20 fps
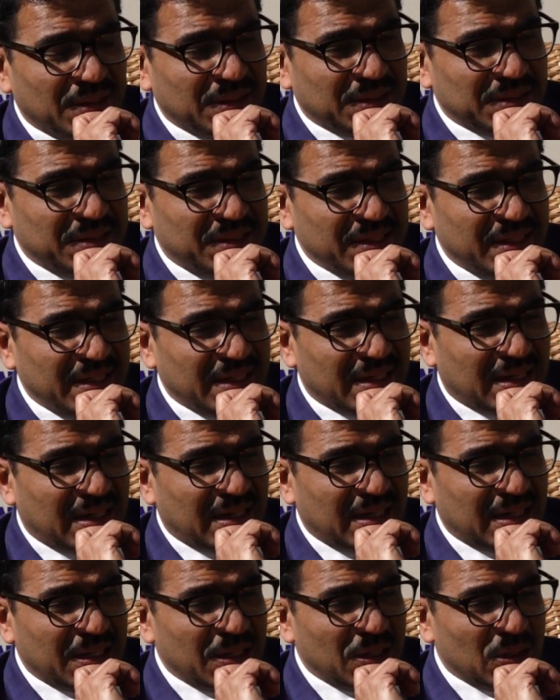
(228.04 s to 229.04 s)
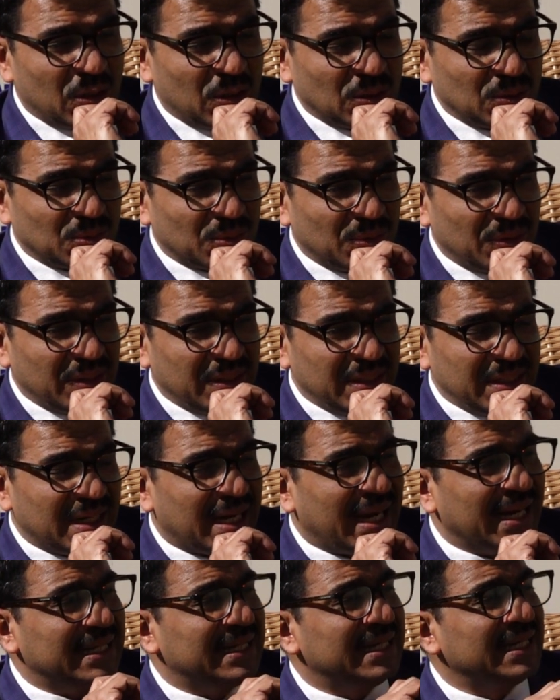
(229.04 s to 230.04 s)
They are not only
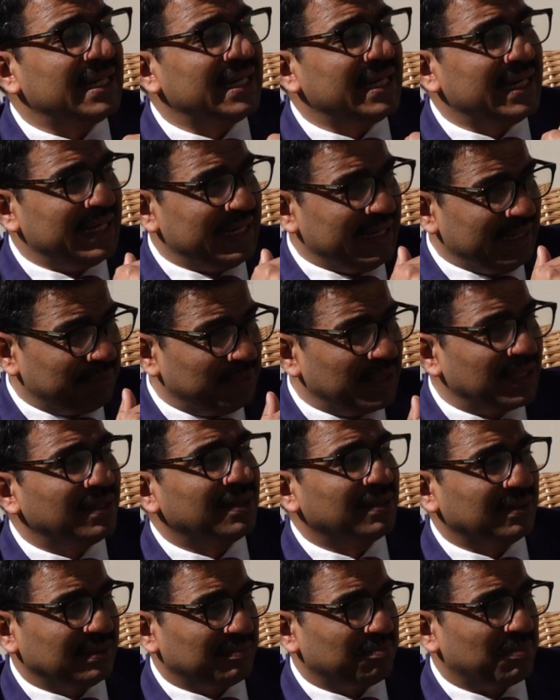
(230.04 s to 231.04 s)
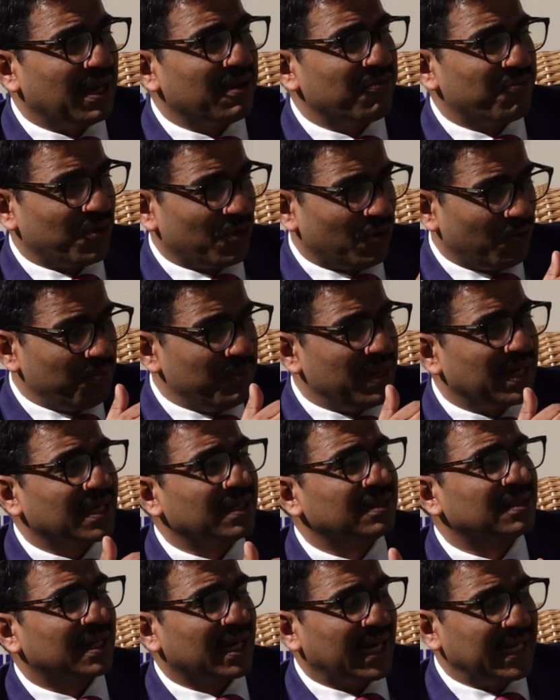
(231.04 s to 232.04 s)
IT enabler by way of
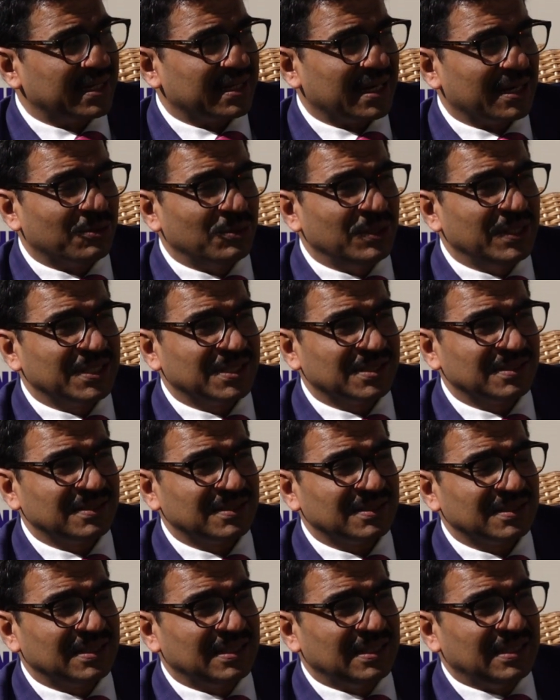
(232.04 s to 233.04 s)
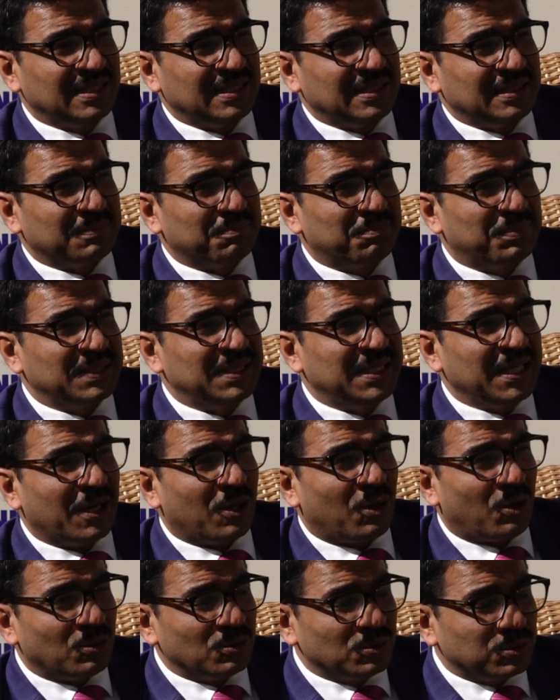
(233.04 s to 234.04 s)
making the right regulations, but they
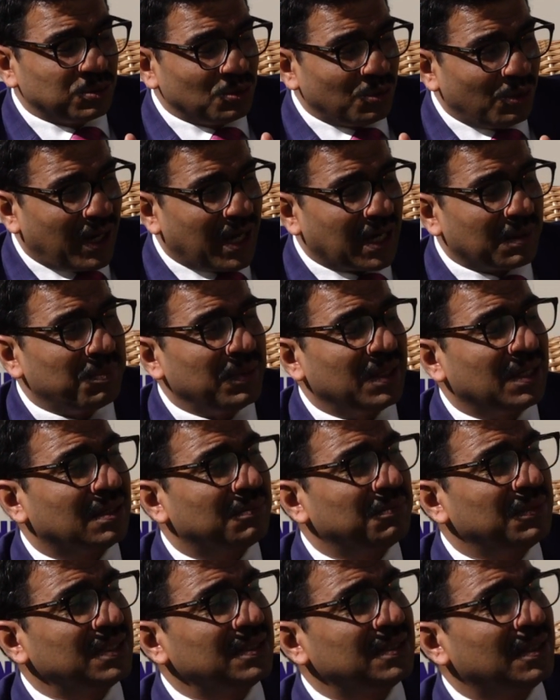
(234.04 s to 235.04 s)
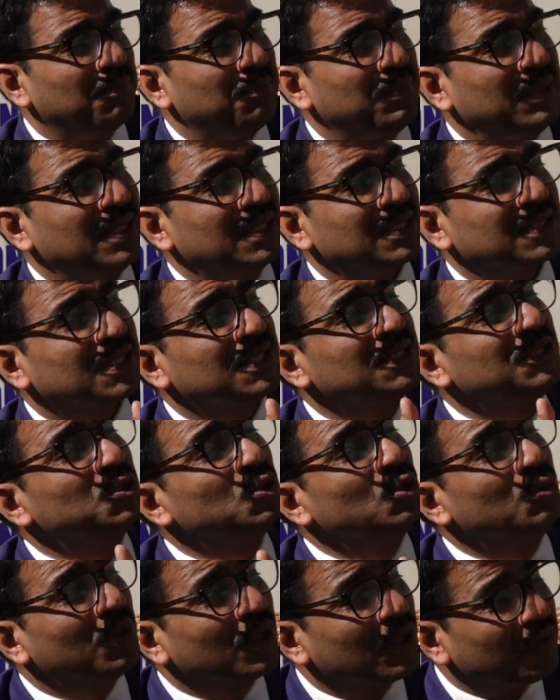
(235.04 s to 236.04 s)
also are becoming the biggest
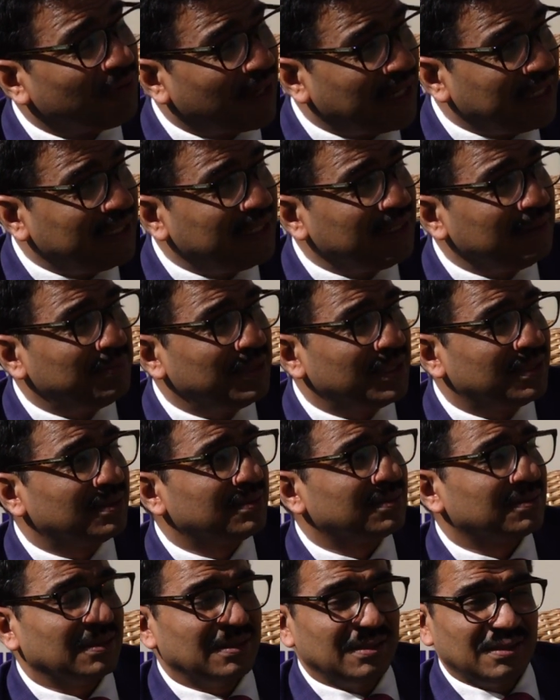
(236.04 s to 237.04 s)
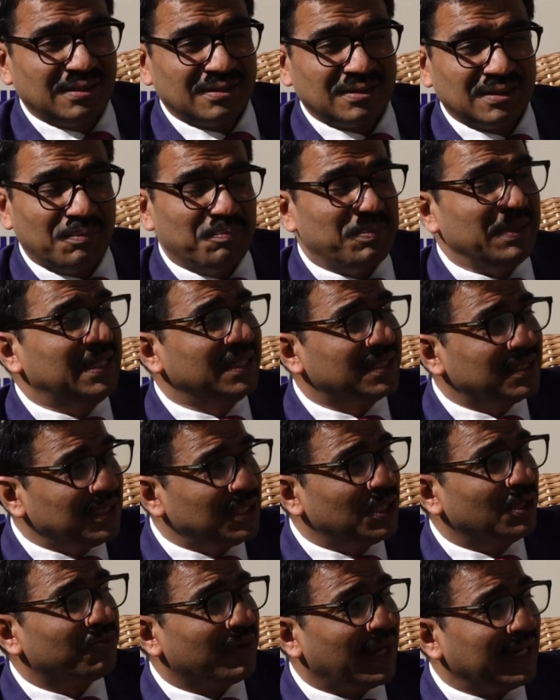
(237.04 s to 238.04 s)
consumer of IT, because the biggest
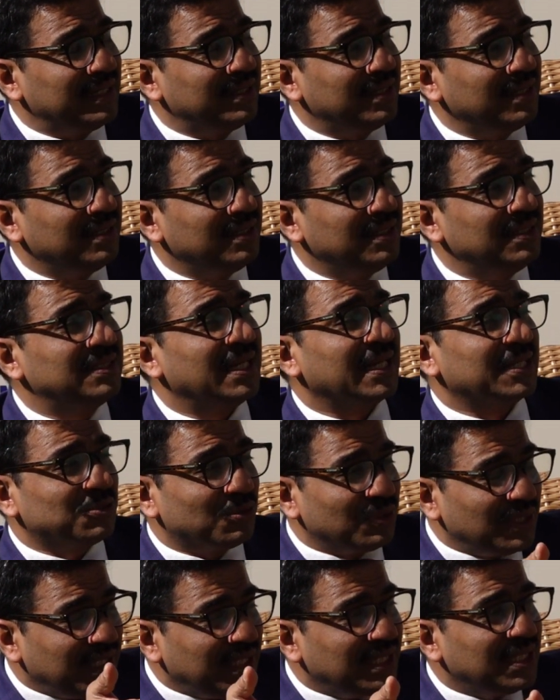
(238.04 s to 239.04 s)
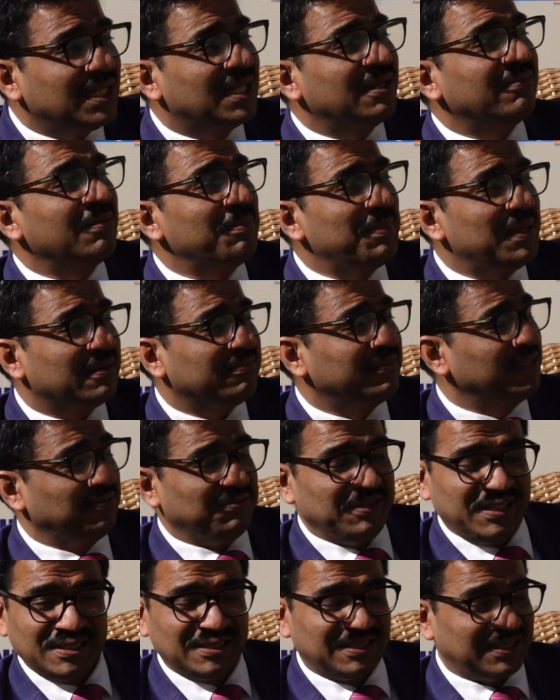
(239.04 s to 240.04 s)
need of IT is actually in government, which
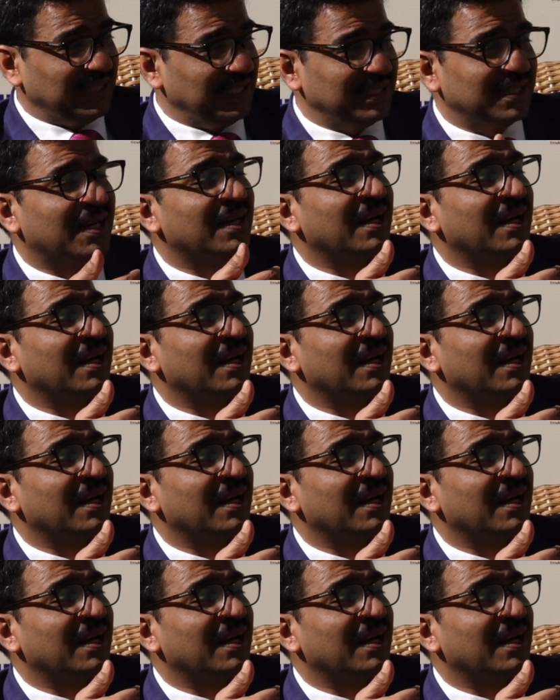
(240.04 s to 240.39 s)
we can see in our